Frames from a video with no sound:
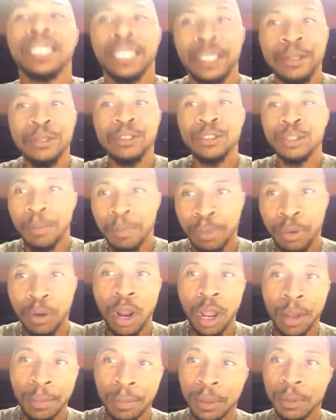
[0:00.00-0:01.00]
Here's the
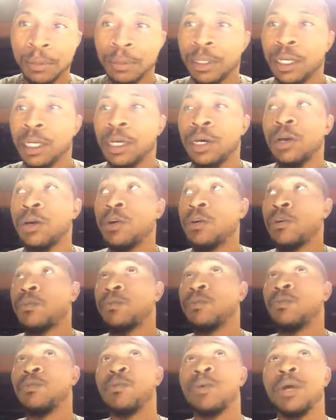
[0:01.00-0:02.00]
problem of
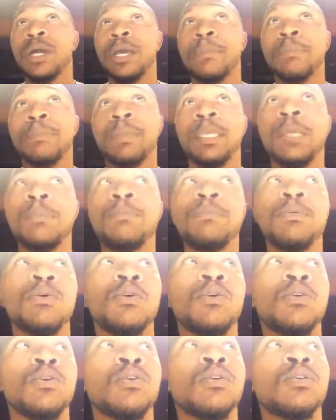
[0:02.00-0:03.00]
what
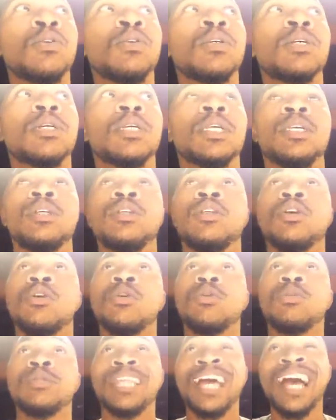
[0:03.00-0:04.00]
people, you
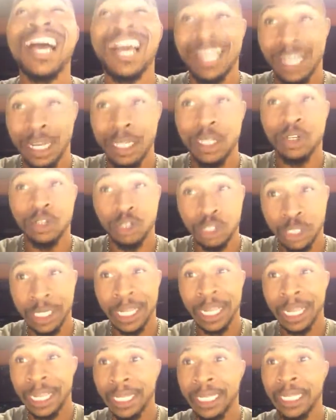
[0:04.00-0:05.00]
know, not
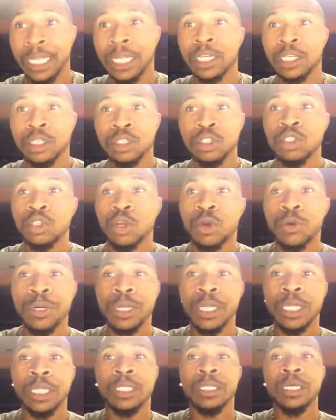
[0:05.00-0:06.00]
understanding
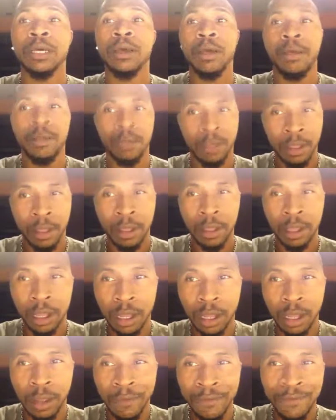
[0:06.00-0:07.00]
concerning the
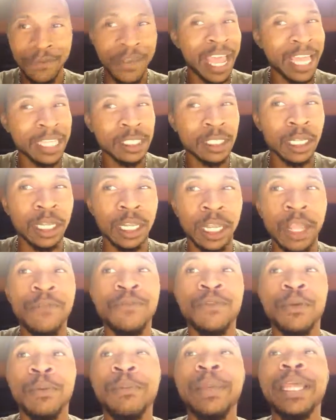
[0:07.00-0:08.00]
facts of the
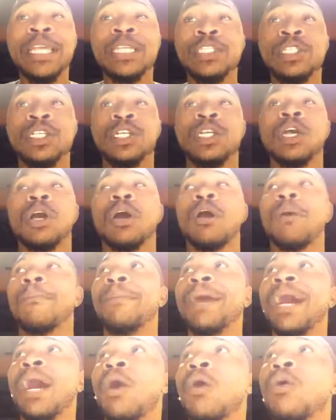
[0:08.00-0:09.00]
information
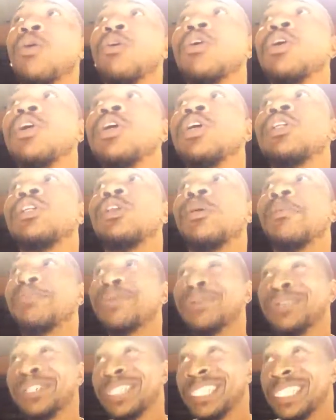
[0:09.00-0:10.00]
about the
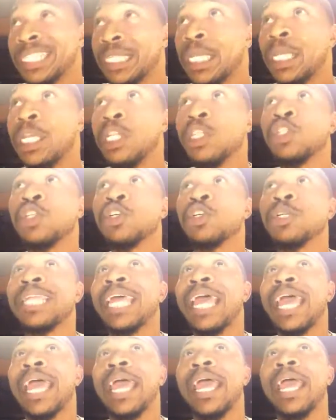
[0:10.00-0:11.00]
procedure
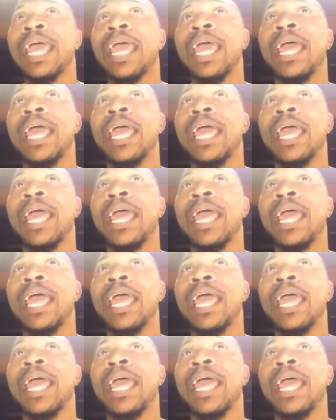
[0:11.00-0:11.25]
that,